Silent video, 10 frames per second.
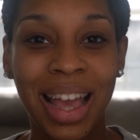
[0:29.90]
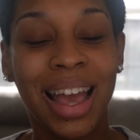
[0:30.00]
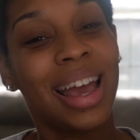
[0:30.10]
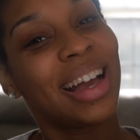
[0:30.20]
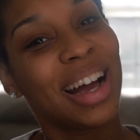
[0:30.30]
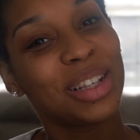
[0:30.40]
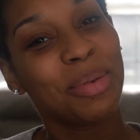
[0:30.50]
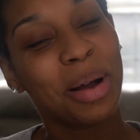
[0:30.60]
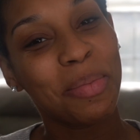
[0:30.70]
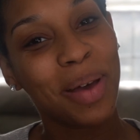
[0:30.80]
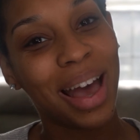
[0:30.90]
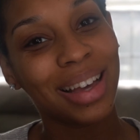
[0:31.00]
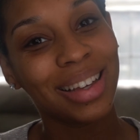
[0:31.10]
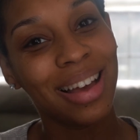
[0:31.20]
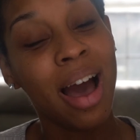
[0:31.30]
Hey guys, welcome
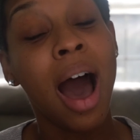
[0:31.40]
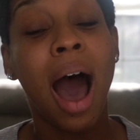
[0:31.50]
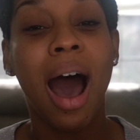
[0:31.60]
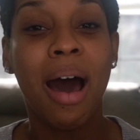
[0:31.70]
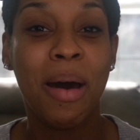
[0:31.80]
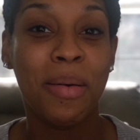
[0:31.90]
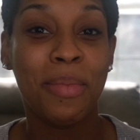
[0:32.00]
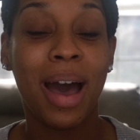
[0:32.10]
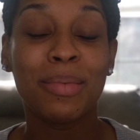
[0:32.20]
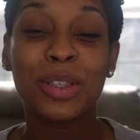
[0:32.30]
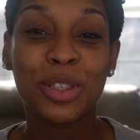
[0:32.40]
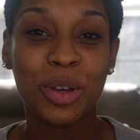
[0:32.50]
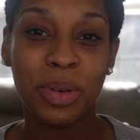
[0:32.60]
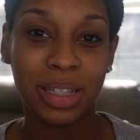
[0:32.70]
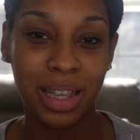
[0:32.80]
back. I'm
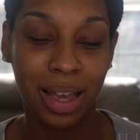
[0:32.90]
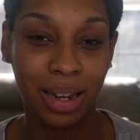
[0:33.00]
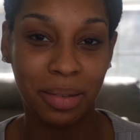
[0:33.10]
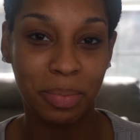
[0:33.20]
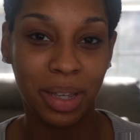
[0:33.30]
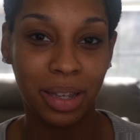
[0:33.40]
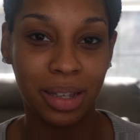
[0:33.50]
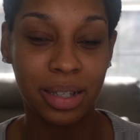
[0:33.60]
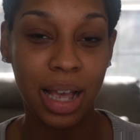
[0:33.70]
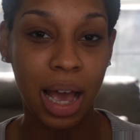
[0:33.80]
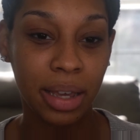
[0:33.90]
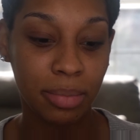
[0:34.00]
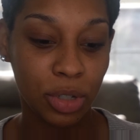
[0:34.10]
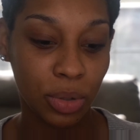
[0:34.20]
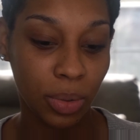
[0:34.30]
so excited because I
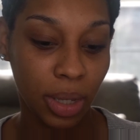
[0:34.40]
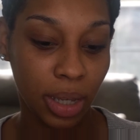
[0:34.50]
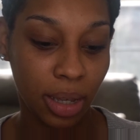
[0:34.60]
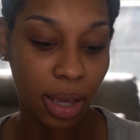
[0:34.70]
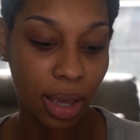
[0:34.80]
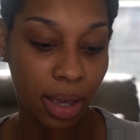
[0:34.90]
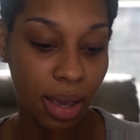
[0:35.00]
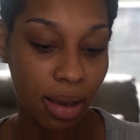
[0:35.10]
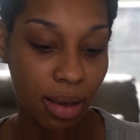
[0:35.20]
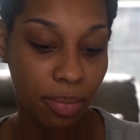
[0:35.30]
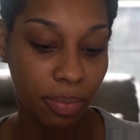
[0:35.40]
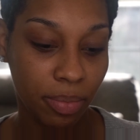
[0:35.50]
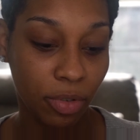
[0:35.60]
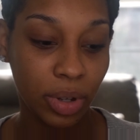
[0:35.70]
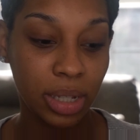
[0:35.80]
am doing a
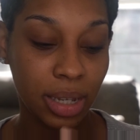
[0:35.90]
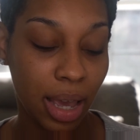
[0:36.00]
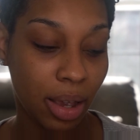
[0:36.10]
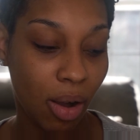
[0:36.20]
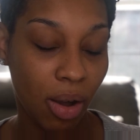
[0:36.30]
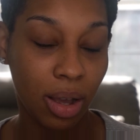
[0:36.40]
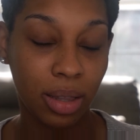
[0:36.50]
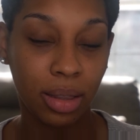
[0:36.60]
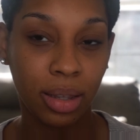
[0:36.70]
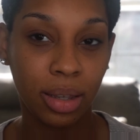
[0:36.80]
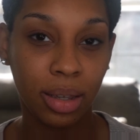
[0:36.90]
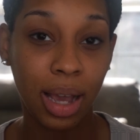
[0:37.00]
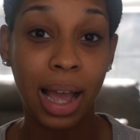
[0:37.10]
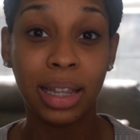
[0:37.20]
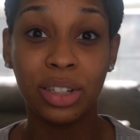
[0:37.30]
retake on
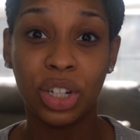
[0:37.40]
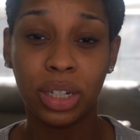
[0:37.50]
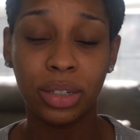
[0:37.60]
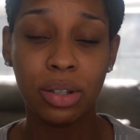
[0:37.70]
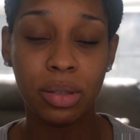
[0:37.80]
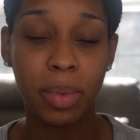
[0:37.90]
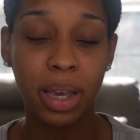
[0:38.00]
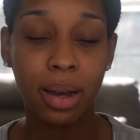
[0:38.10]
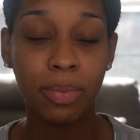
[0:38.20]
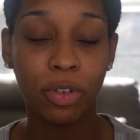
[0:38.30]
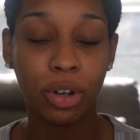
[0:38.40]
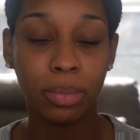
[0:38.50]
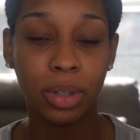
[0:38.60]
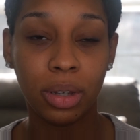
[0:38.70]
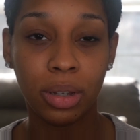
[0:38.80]
Kylie Jenner's makeup
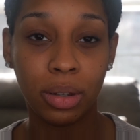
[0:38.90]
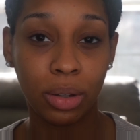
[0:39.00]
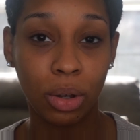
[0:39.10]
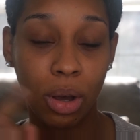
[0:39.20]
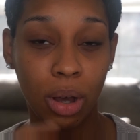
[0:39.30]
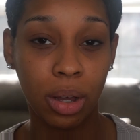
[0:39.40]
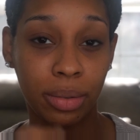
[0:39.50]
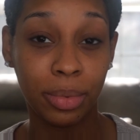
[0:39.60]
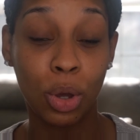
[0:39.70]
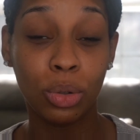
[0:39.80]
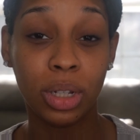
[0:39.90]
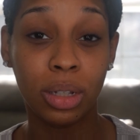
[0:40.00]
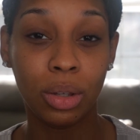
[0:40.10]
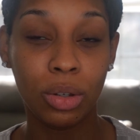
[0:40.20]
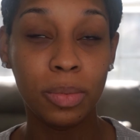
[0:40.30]
from the Golden
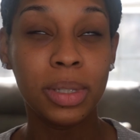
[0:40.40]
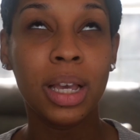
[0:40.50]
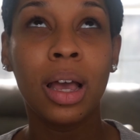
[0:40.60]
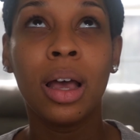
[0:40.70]
Globes.